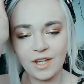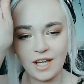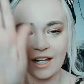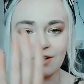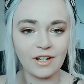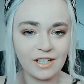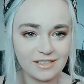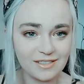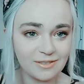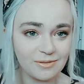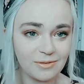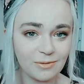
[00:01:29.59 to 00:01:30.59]
anyways
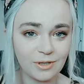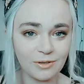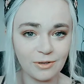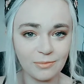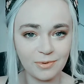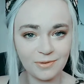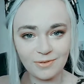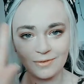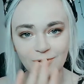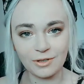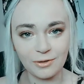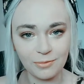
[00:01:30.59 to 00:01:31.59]
regroup
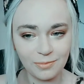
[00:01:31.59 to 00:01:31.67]
recoup